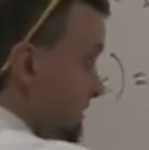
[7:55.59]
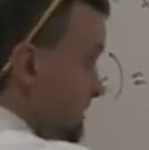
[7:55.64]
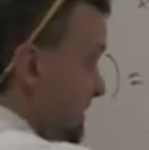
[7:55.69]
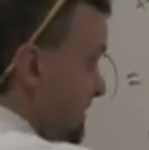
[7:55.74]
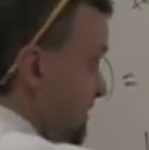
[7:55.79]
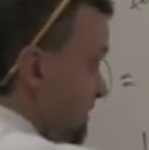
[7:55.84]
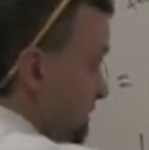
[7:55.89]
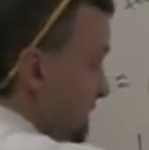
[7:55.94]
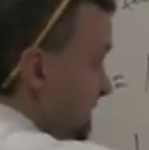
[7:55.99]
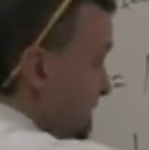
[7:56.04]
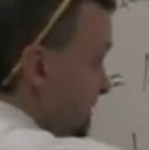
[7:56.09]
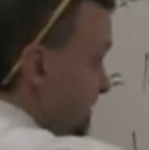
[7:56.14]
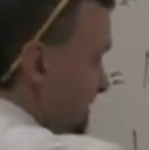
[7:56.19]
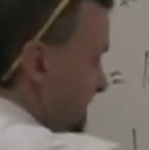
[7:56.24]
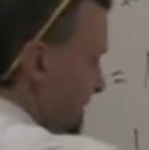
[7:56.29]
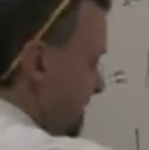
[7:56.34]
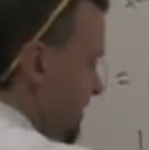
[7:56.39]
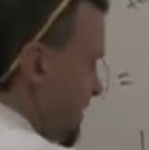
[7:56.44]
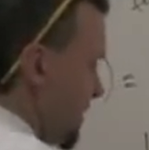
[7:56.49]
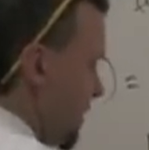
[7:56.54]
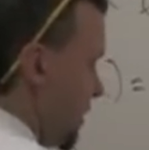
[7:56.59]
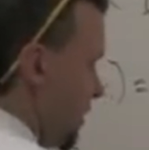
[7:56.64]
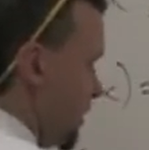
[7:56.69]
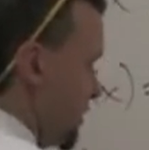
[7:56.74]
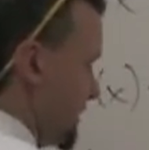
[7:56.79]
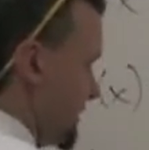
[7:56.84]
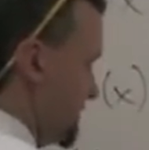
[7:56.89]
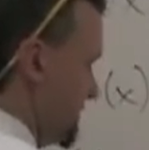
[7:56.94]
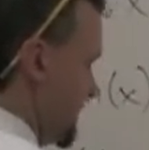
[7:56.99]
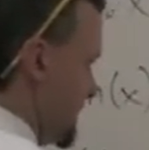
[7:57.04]
the derivative of the
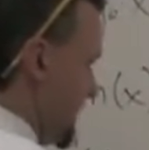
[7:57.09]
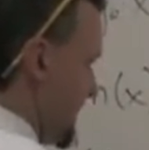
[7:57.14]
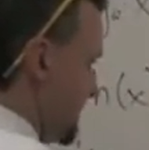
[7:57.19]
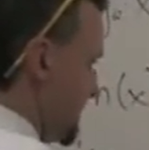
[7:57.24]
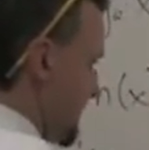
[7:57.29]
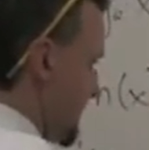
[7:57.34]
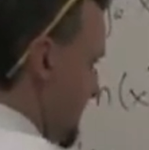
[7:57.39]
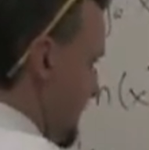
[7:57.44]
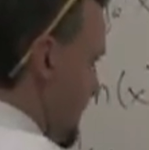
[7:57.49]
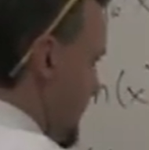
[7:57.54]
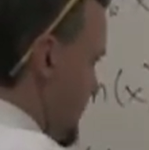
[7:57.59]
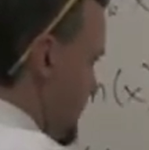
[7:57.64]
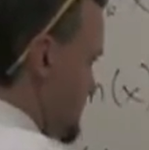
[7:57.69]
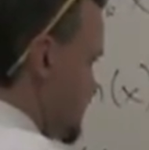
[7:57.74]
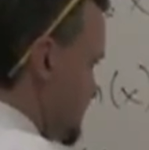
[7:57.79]
argument of the log.